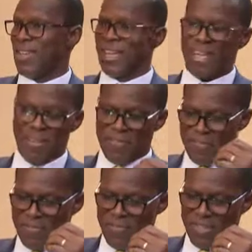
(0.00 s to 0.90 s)

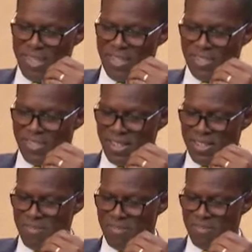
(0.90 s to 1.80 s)
If it's
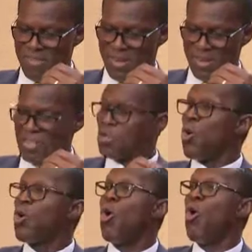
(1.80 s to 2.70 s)
a
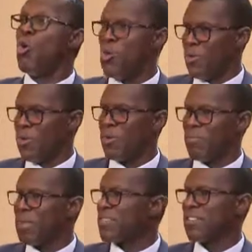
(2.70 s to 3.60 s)
sole-owned
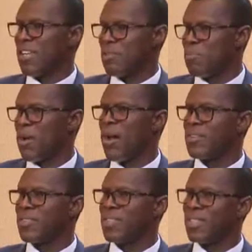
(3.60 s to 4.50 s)
business
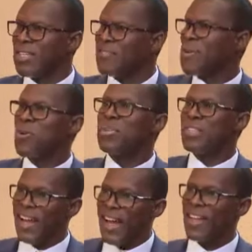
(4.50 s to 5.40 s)
enterprise, if the owner
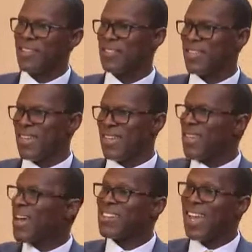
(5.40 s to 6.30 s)
dies,
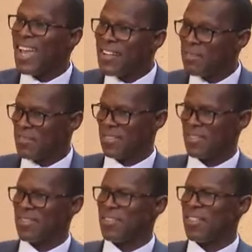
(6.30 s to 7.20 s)
that's the end of
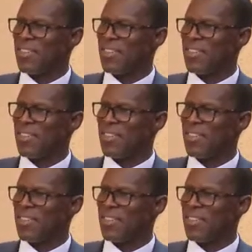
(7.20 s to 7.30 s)
it.